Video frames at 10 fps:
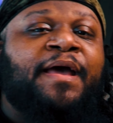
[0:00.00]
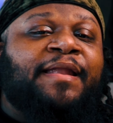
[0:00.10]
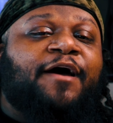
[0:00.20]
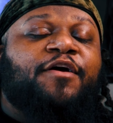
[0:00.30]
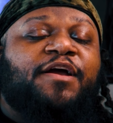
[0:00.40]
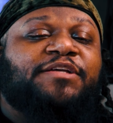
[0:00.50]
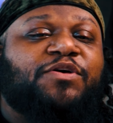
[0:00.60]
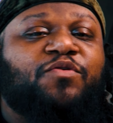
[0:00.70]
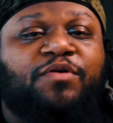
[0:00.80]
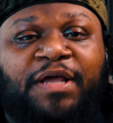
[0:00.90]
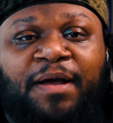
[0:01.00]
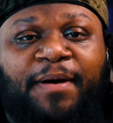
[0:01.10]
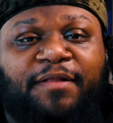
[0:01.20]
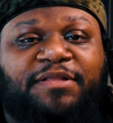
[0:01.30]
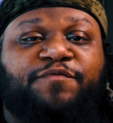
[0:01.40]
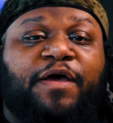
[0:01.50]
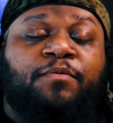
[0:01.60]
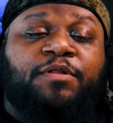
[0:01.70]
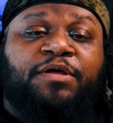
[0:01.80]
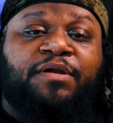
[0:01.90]
Now, here's a cool thing about this
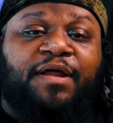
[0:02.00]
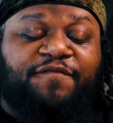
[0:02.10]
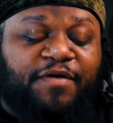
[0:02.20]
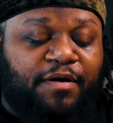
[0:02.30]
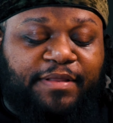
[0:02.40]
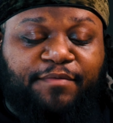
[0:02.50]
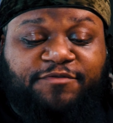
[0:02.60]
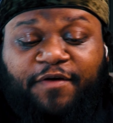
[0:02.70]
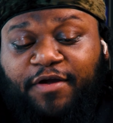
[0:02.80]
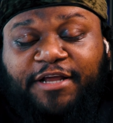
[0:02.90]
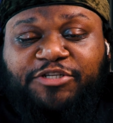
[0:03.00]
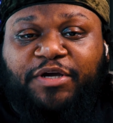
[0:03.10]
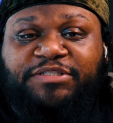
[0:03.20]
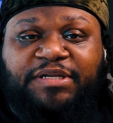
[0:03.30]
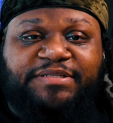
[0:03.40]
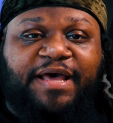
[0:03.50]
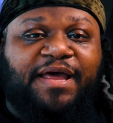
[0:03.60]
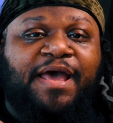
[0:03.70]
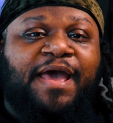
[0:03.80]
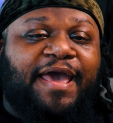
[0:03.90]
vacuum cleaner that I found that was very interesting is that